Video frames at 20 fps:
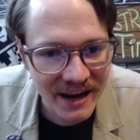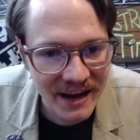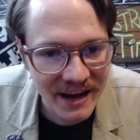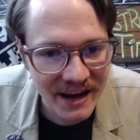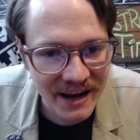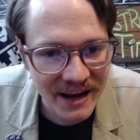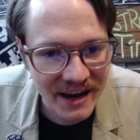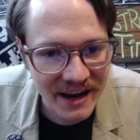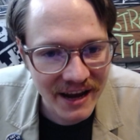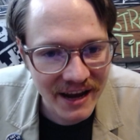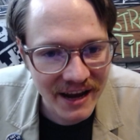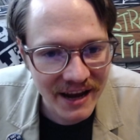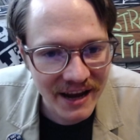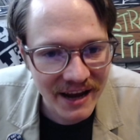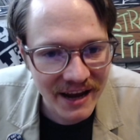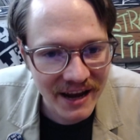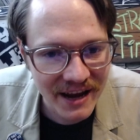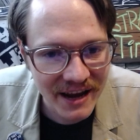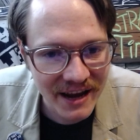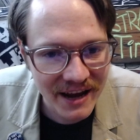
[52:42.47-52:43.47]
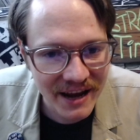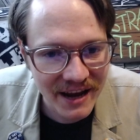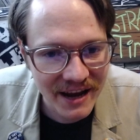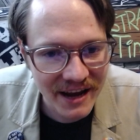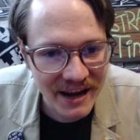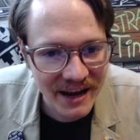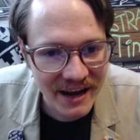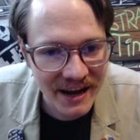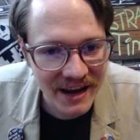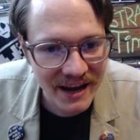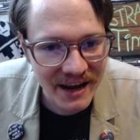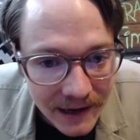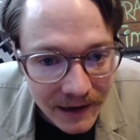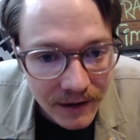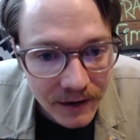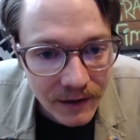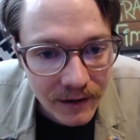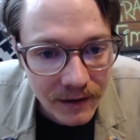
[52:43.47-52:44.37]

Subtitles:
hopefully, out of the city.